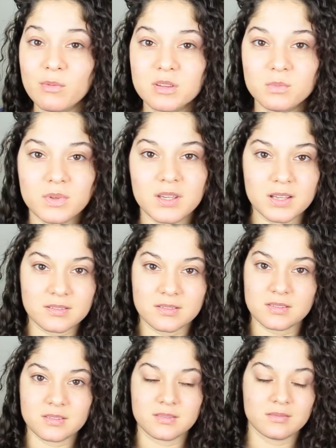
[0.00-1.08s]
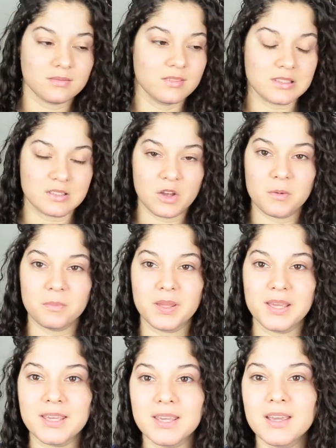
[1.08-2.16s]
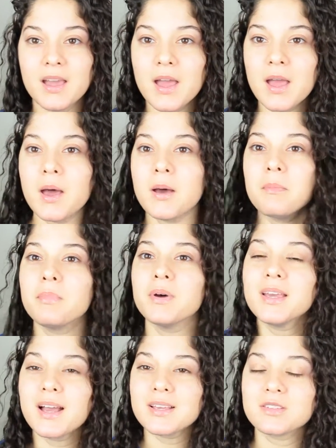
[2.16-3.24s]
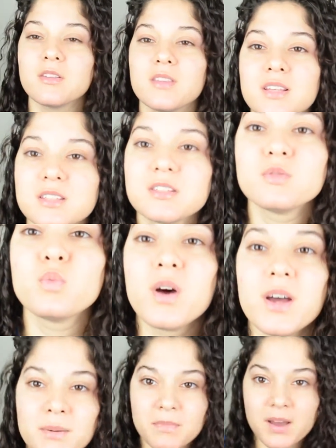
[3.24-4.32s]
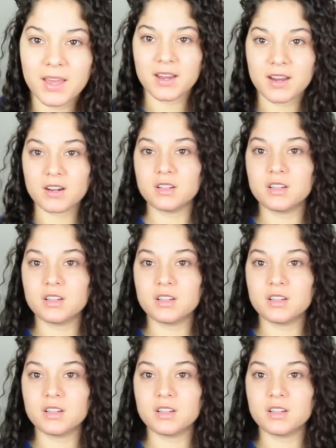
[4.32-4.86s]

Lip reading: with me. It's no biggie. But yeah, so this is what my hair